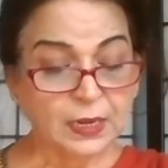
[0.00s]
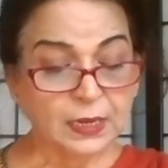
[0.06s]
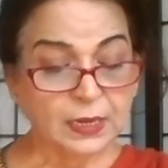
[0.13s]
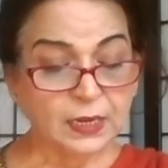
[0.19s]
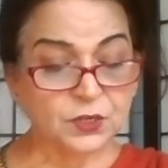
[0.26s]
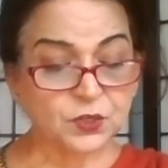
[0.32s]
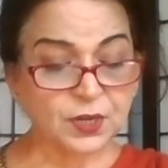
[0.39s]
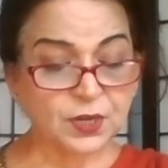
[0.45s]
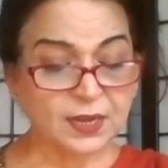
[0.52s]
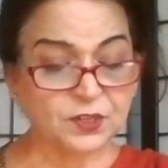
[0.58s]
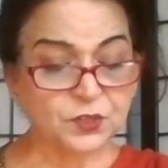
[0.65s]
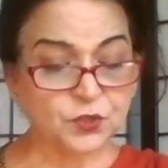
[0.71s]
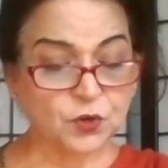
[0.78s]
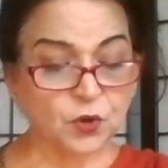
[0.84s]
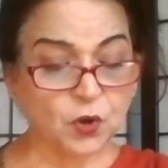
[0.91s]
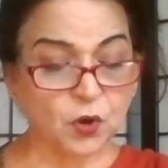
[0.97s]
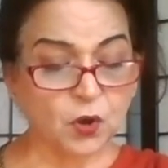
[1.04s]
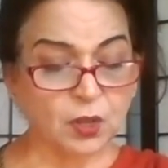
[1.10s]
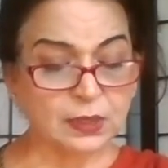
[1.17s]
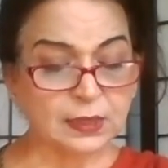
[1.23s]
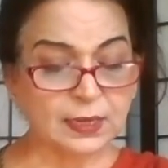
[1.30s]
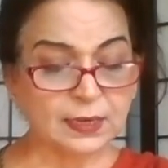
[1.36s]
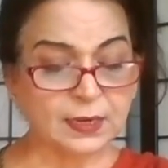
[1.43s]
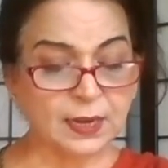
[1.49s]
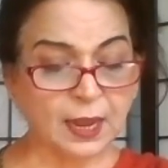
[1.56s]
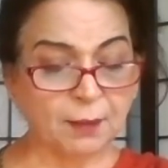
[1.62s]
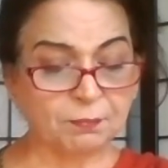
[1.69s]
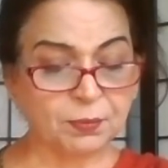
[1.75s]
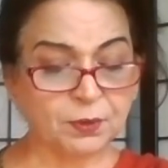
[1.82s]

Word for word: he sensed all that happened